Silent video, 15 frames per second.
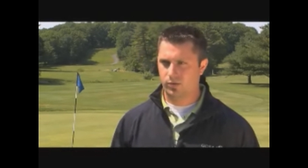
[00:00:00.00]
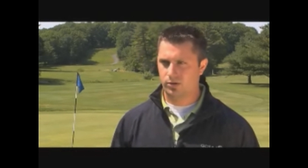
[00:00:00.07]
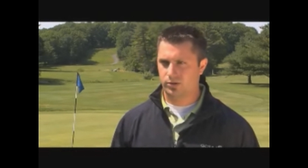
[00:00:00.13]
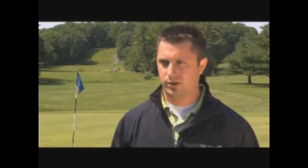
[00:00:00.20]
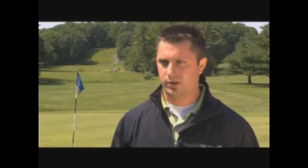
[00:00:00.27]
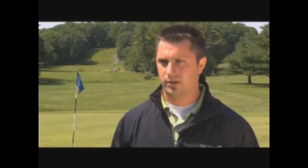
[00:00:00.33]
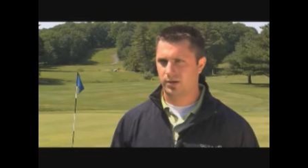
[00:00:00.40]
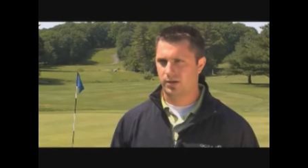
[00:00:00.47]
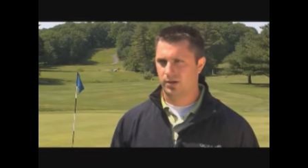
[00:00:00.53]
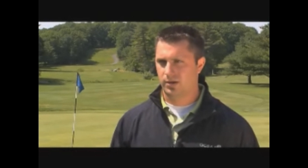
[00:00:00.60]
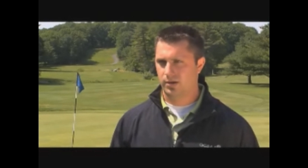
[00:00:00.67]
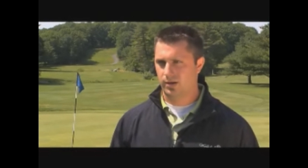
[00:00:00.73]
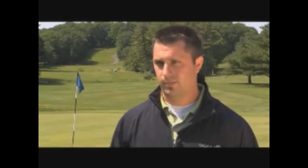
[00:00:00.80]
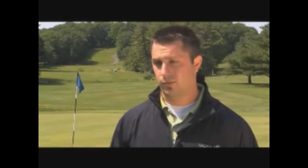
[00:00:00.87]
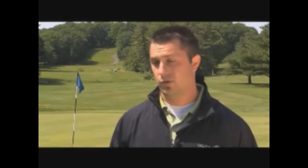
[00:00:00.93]
quality,
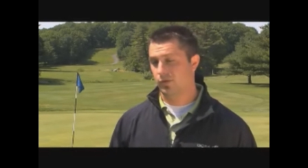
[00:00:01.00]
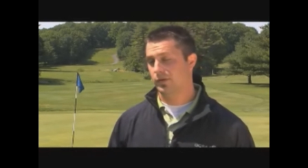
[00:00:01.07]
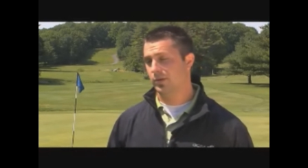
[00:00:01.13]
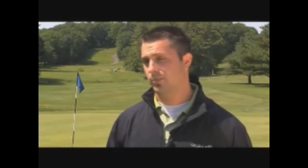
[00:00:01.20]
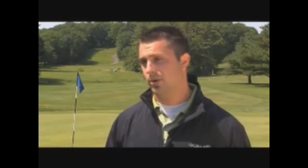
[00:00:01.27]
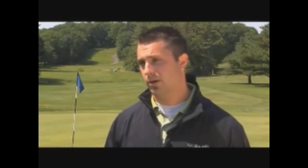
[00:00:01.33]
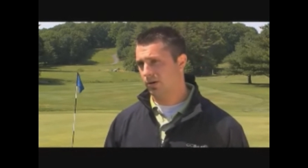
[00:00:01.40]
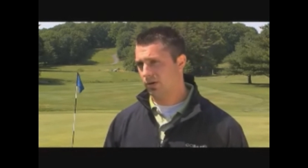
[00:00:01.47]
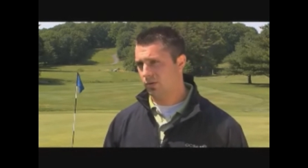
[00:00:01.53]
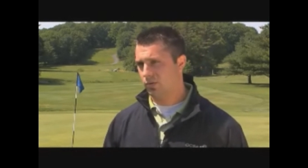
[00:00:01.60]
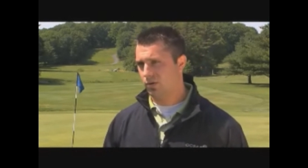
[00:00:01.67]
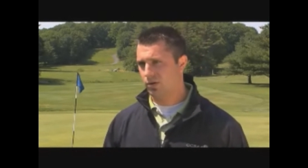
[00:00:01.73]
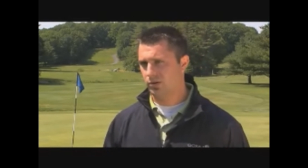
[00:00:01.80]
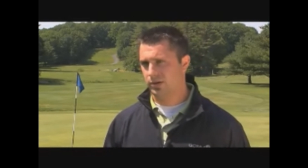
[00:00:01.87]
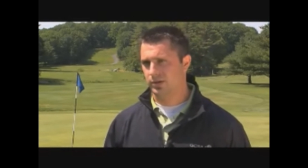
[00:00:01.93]
improving the bunker
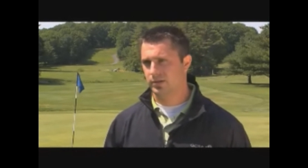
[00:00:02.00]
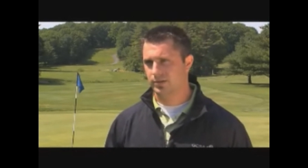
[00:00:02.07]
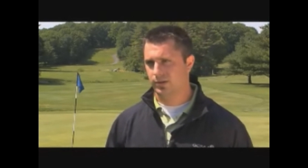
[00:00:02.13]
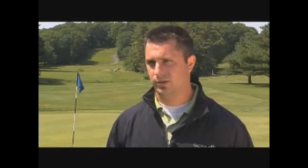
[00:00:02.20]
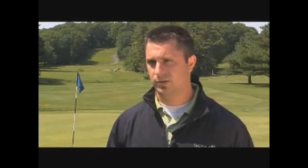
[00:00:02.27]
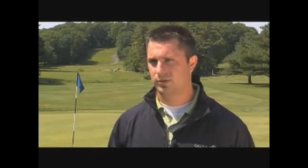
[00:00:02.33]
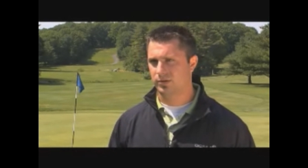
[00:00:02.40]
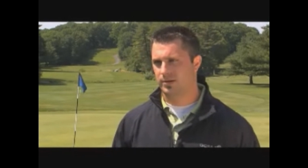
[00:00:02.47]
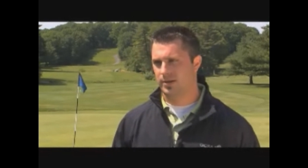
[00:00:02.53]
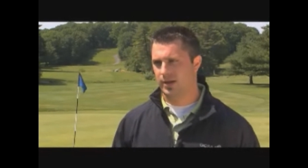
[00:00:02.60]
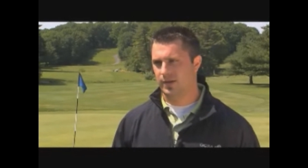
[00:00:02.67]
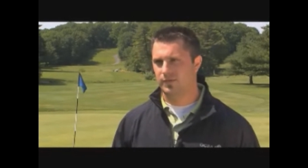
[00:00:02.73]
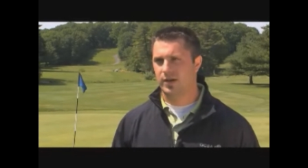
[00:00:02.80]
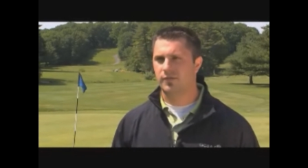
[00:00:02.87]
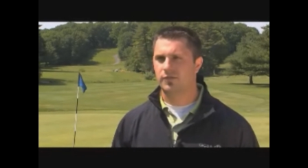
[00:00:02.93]
quality. So
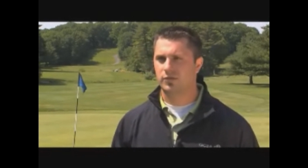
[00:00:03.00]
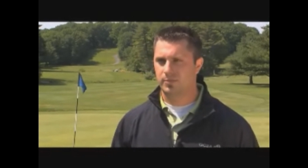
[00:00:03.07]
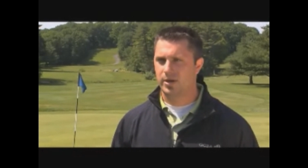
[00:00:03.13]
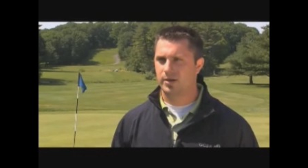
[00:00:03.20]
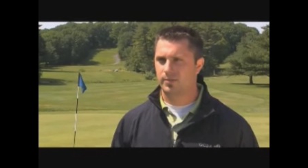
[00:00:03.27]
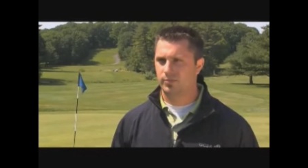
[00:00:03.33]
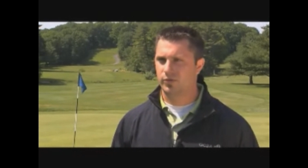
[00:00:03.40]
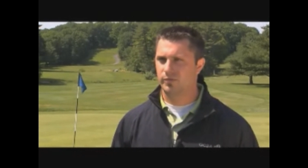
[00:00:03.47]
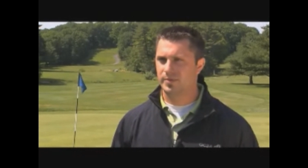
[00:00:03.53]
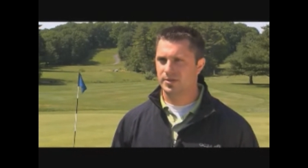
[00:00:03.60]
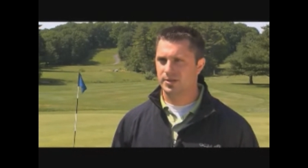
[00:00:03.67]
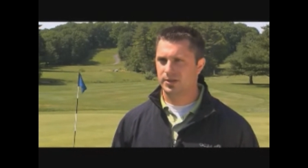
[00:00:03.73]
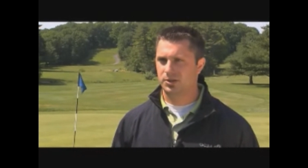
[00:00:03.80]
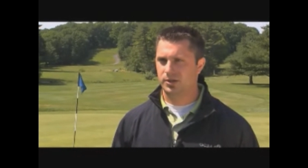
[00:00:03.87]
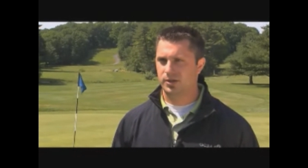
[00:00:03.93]
have definitely made
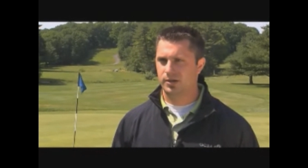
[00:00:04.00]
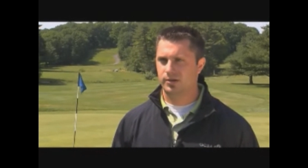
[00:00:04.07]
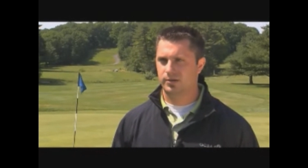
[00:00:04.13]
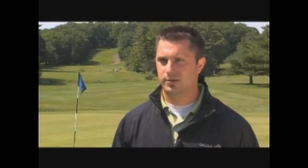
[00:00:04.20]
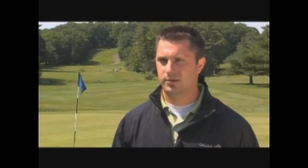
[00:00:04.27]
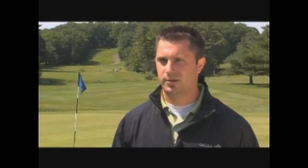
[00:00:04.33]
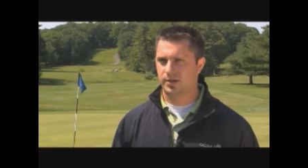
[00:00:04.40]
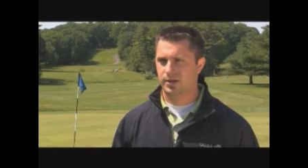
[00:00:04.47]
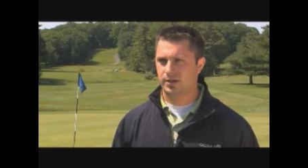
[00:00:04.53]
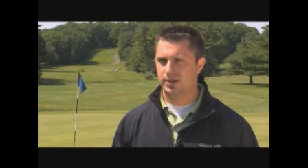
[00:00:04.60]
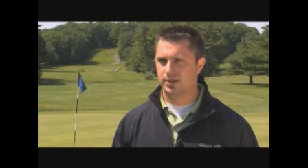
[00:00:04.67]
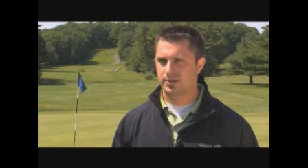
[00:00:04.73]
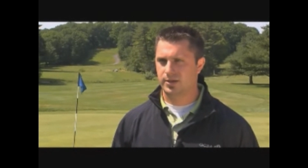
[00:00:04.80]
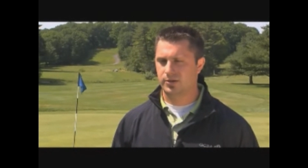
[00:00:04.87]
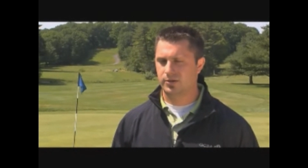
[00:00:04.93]
improvements each year and, and
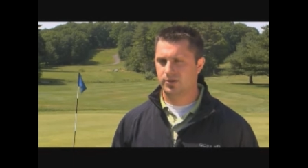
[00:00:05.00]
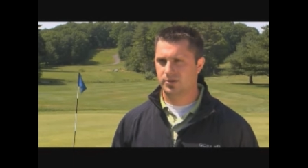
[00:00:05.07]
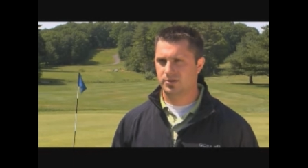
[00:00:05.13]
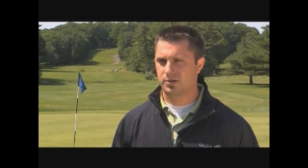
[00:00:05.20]
continue to